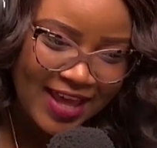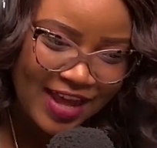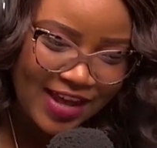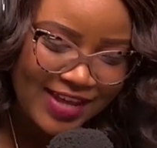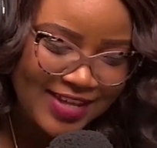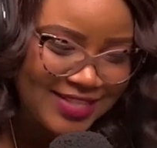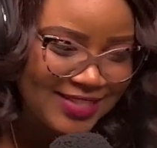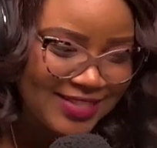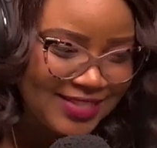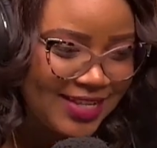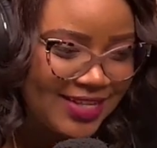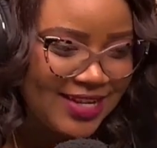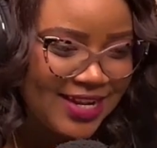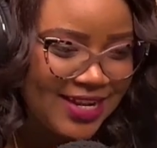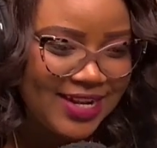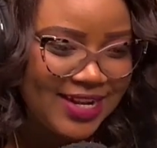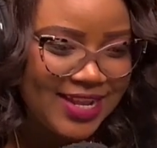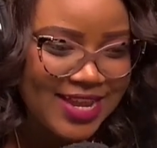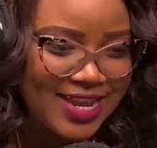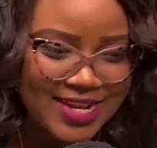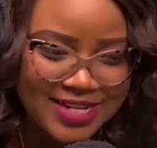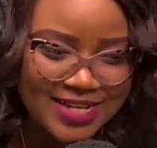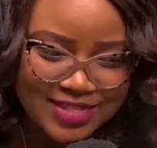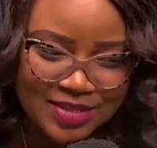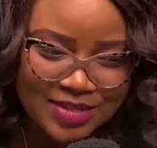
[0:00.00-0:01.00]
Is it an
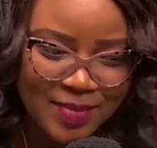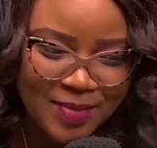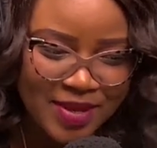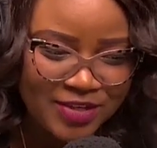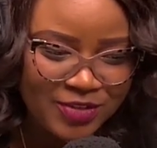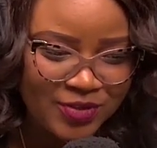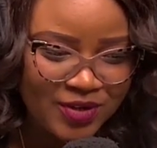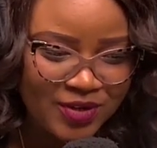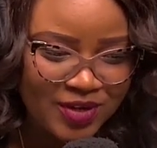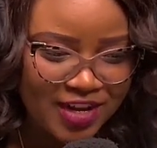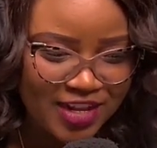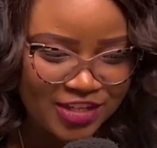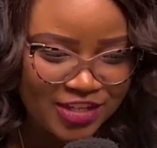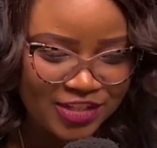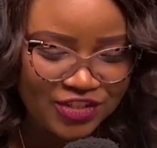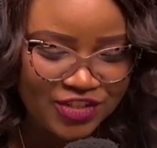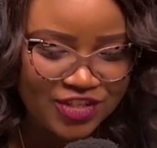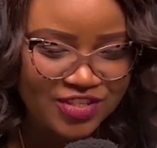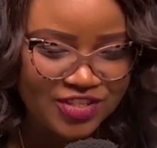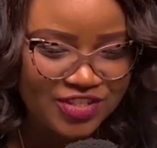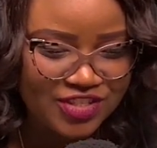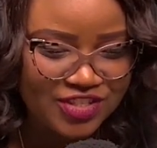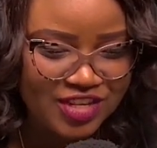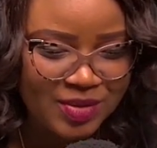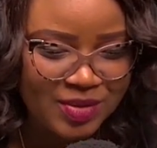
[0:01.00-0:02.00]
intimate
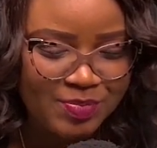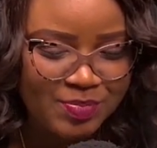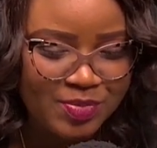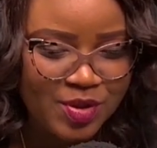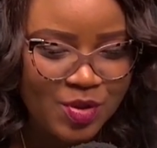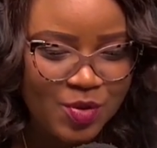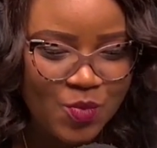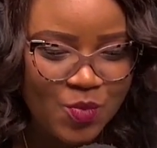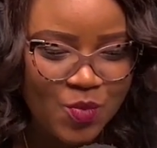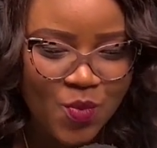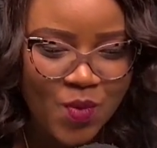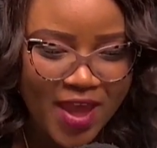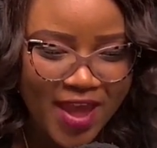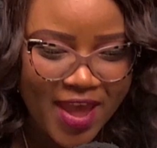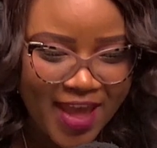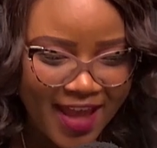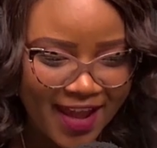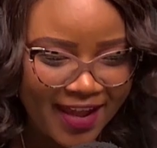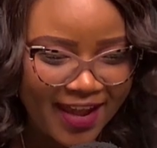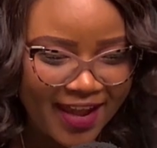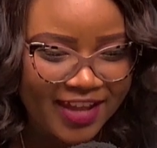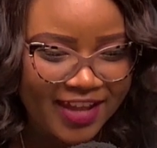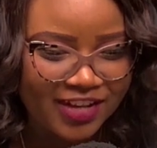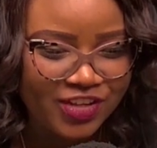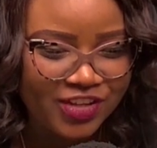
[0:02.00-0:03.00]
relationship? Where
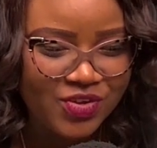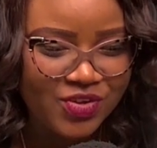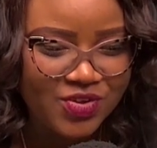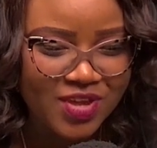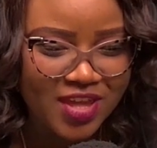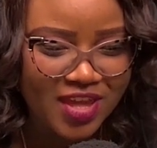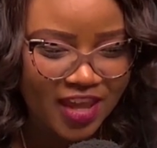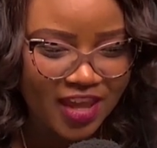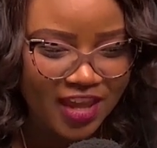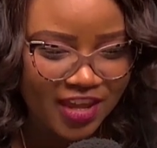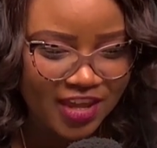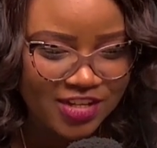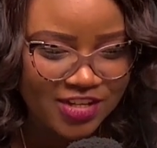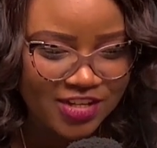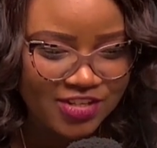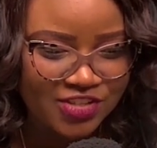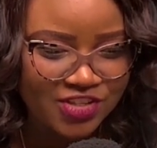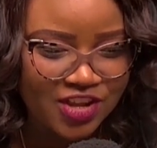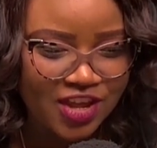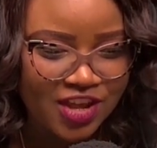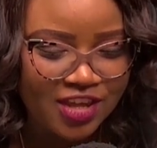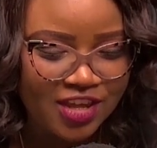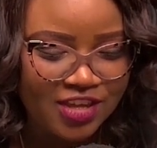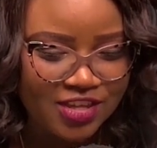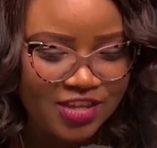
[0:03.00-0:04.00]
can you gauge
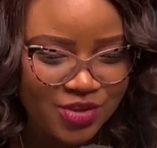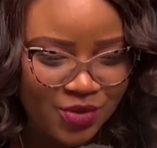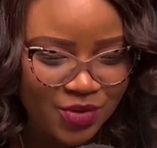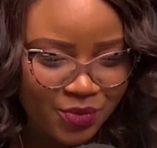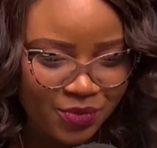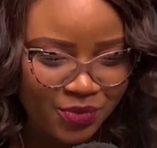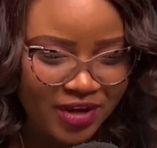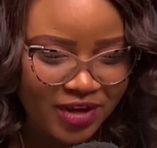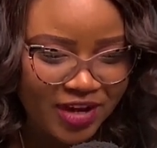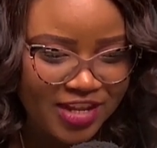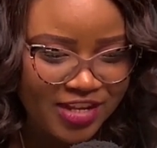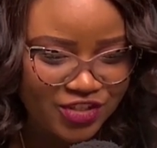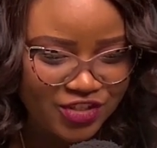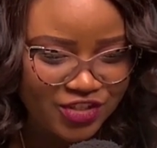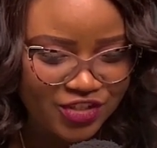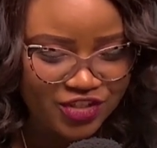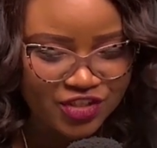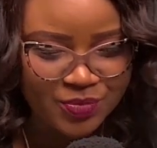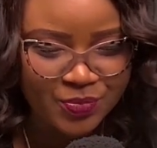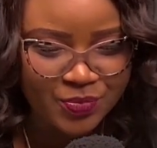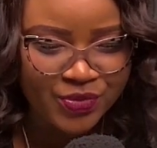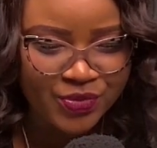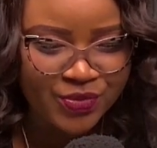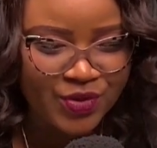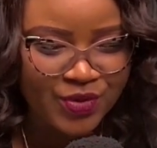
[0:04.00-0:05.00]
your
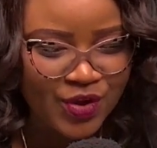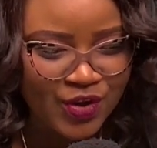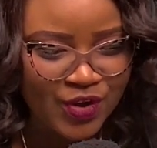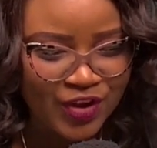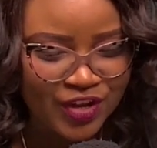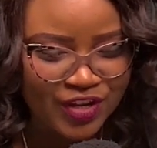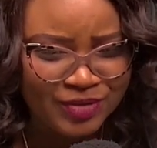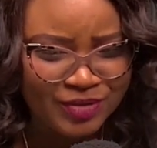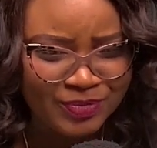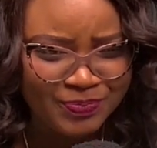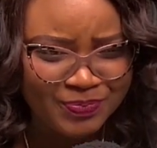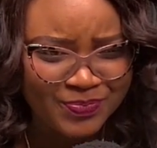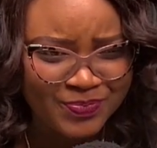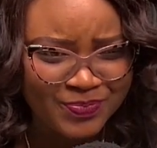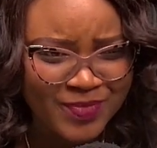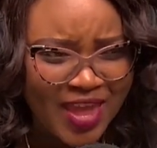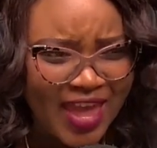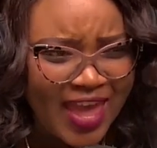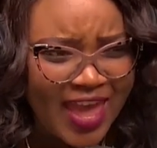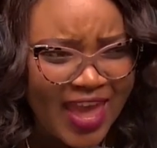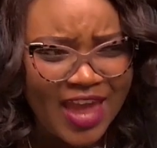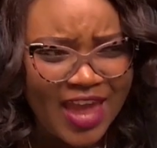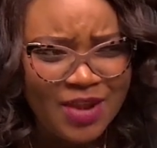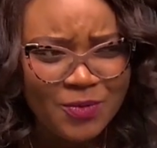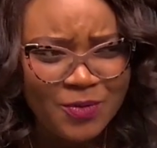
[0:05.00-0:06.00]
relationship with God?
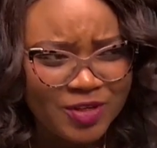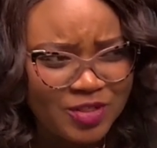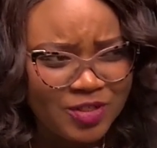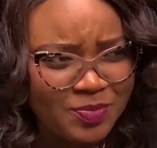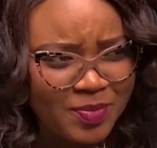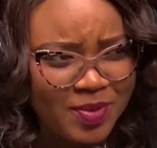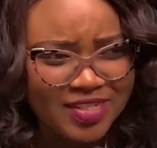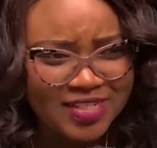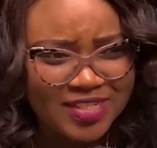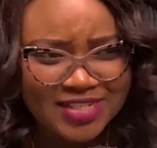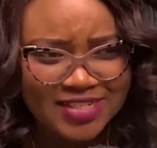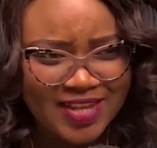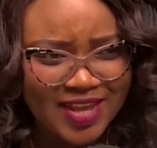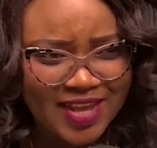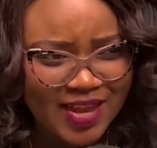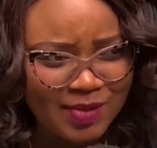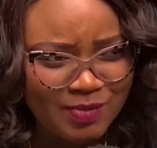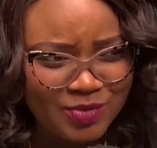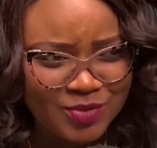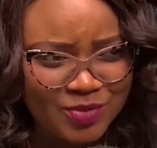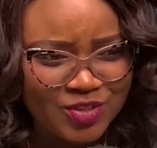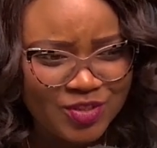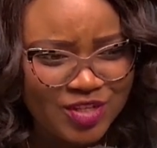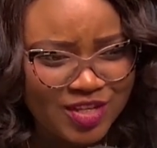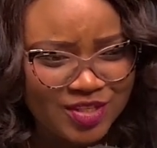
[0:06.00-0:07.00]
And what better time
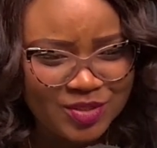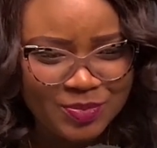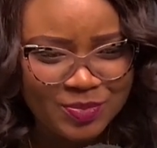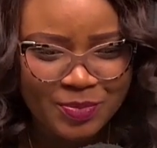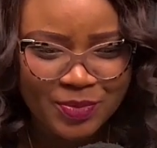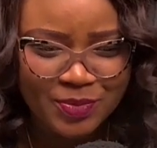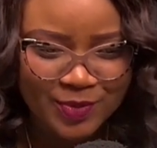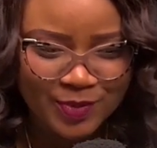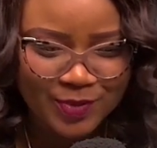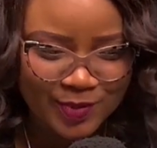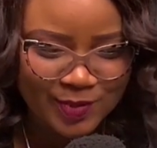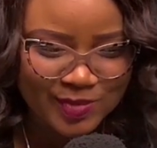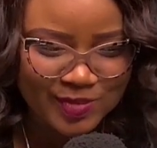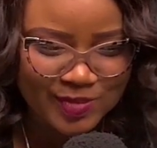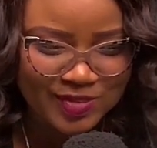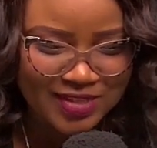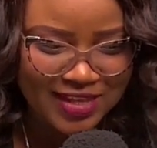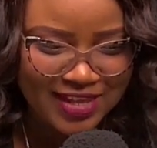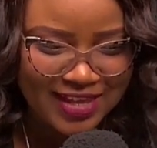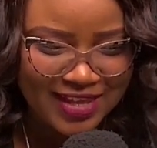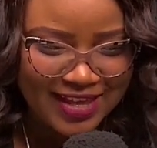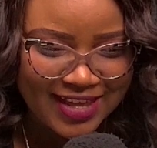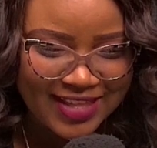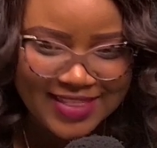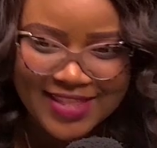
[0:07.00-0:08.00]
to just pause
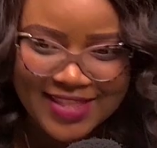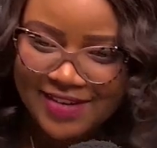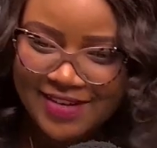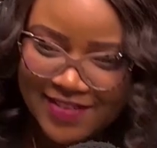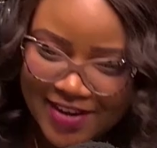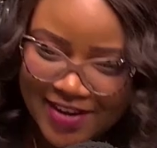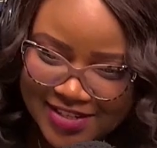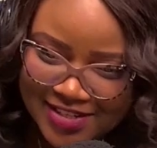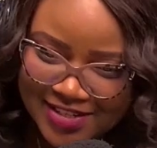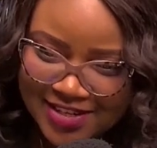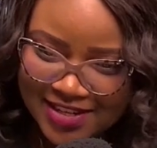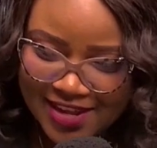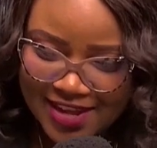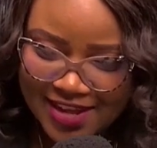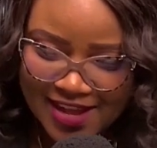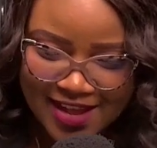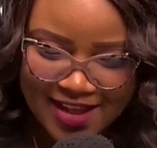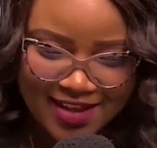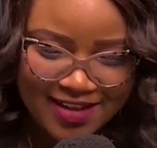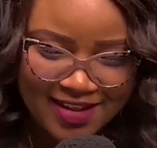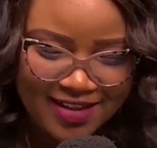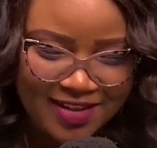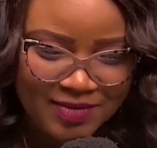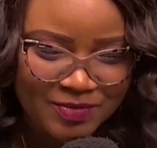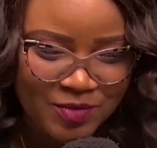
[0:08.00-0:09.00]
than right here
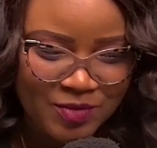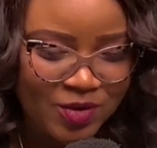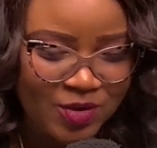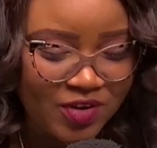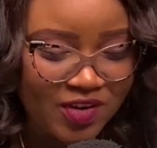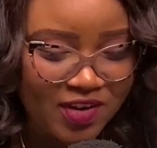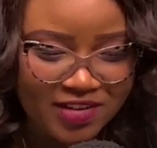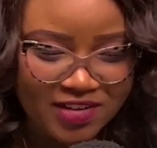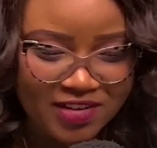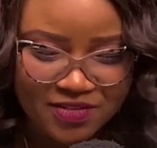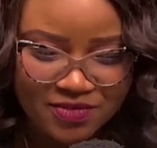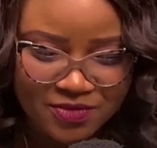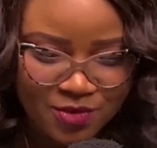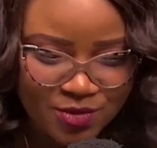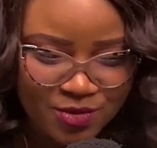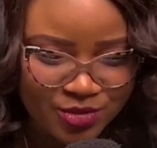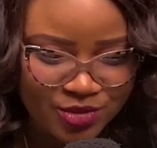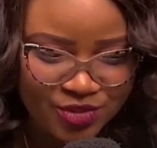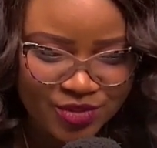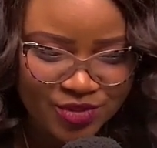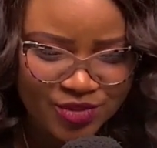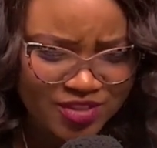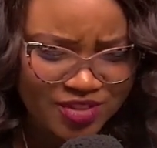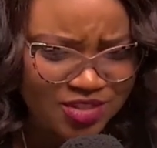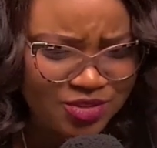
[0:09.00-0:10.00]
on our
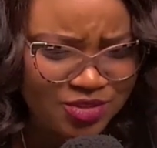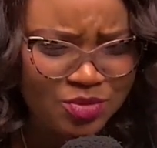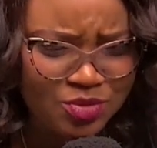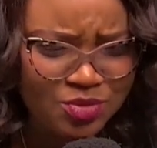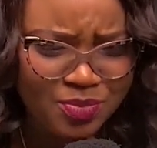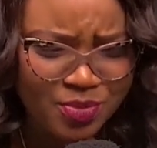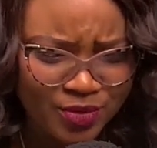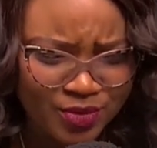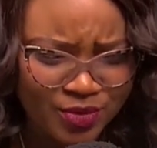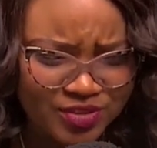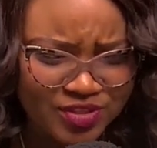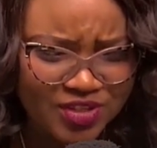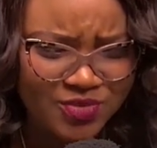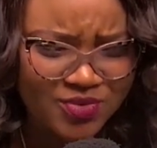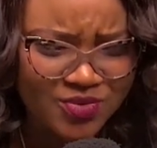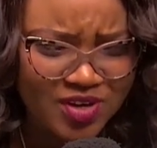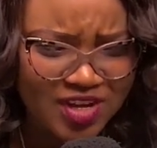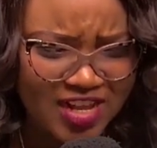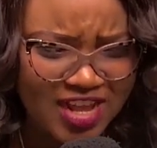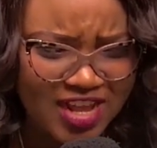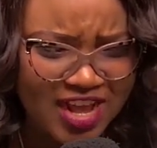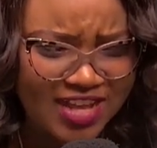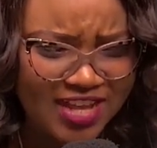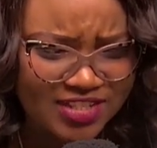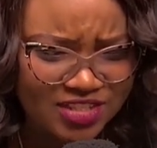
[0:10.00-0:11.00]
devotion, mm-hmm. just to pause and
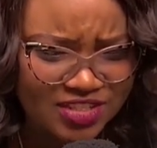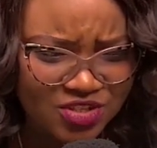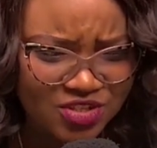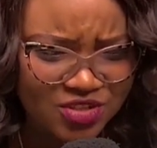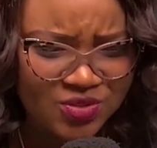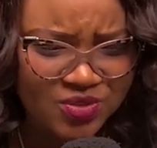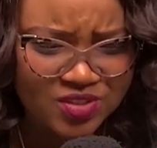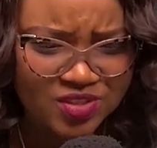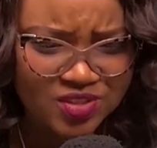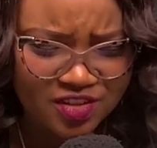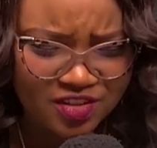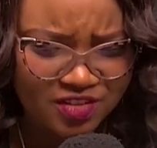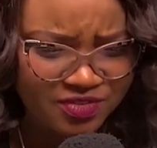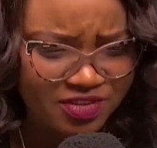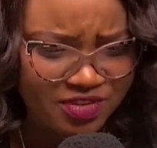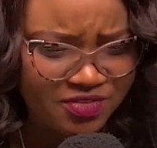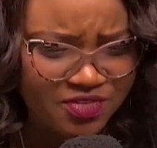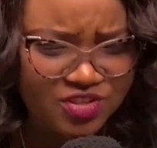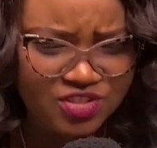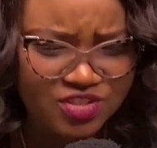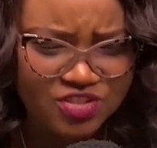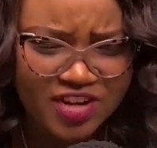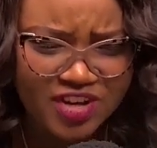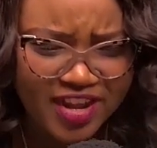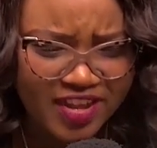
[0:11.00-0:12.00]
really ask yourself, if
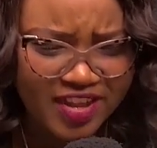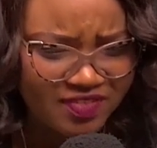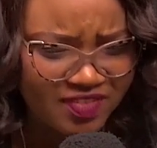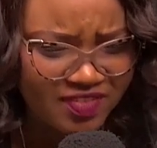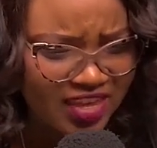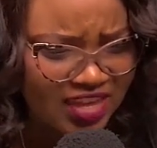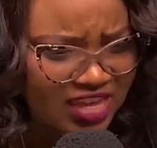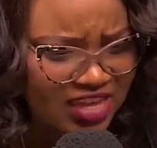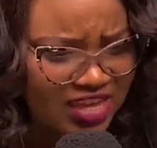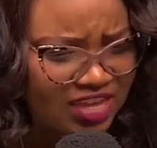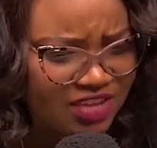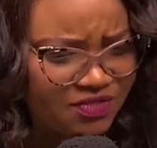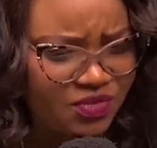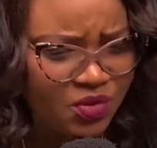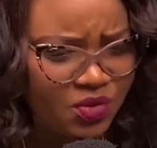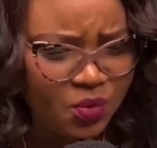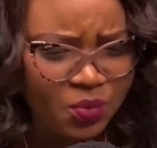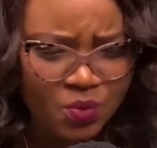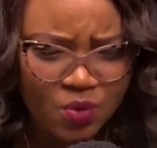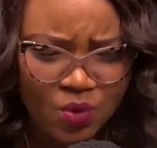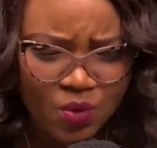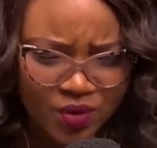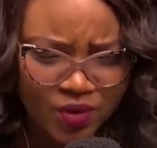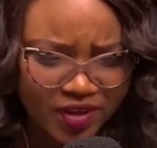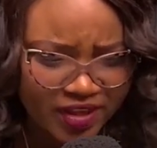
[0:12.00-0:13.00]
you're driving, if you're
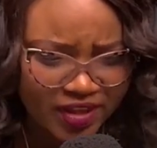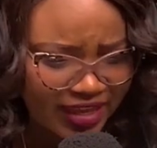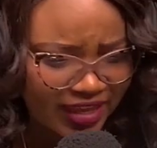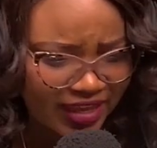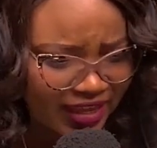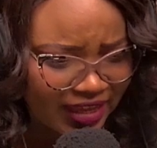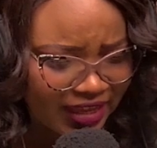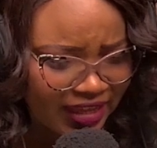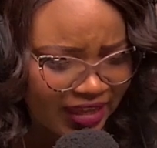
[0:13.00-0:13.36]
walking,